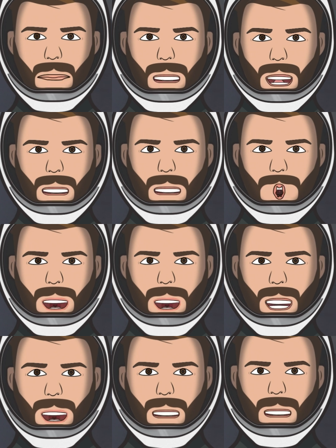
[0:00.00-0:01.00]
As well,
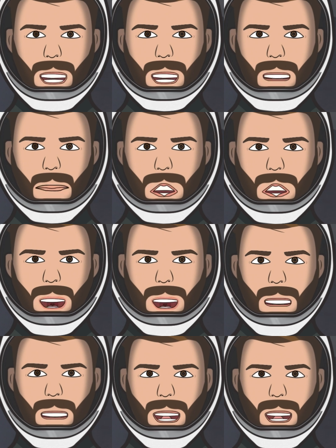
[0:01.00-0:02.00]
I have to say thanks
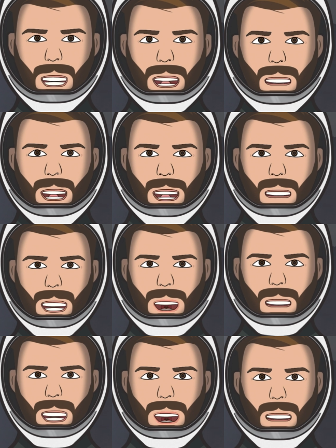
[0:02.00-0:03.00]
to the NASA
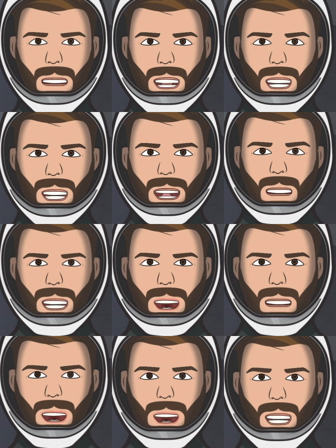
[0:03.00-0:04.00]
spaceflight team working
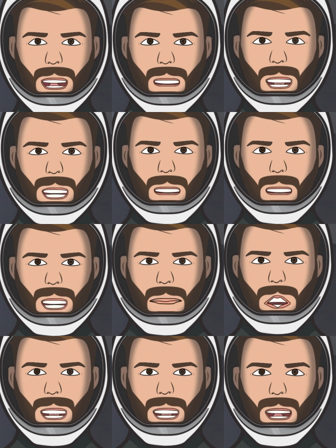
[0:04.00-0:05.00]
behind the scenes on their
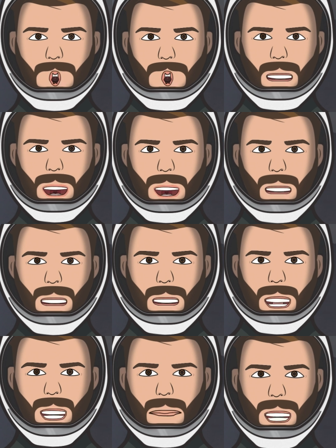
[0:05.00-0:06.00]
videos, live
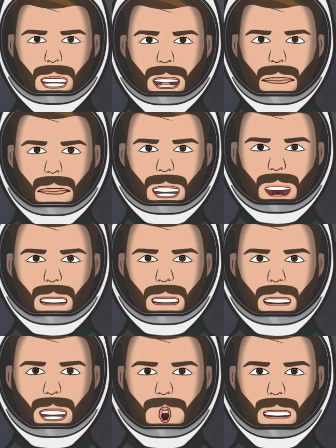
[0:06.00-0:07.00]
streams and other space
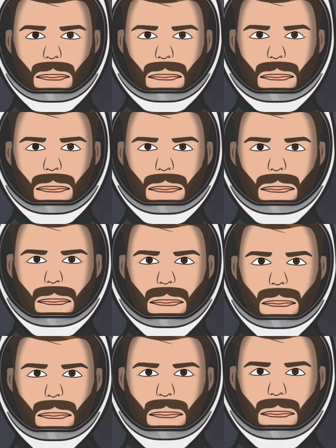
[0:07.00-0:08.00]
content.
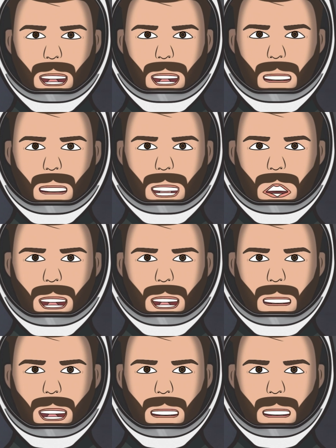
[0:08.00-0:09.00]
That's it for this
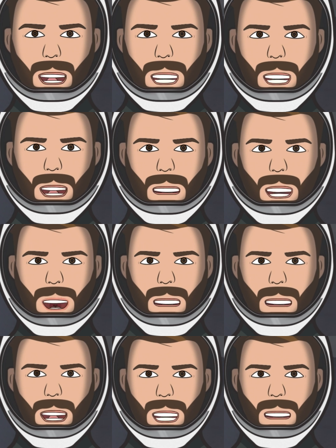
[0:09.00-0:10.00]
episode of the
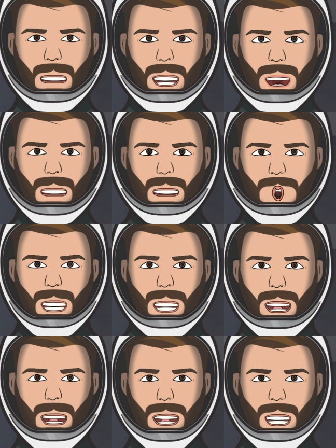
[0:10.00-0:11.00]
SpaceX Show. I hope you
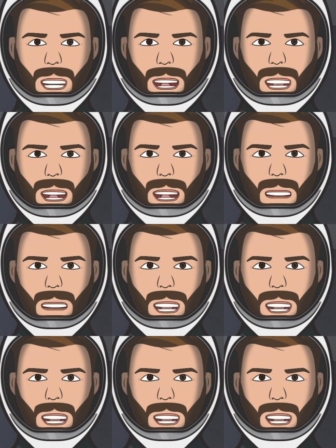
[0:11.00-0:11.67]
enjoyed the video. If